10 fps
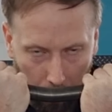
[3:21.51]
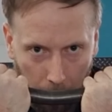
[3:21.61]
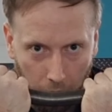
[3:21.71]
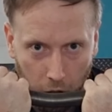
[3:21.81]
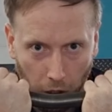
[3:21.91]

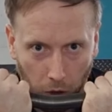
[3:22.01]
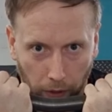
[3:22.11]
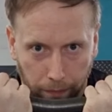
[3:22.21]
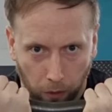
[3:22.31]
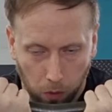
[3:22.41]
We're going to
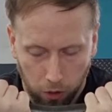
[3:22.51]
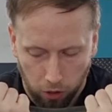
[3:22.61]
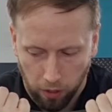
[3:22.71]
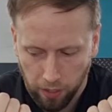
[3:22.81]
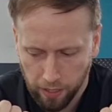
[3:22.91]
slowly
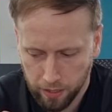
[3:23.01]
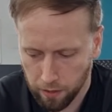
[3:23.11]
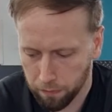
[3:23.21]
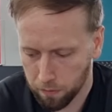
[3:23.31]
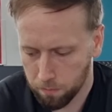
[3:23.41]
focus on the
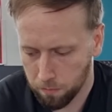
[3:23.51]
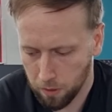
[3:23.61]
negative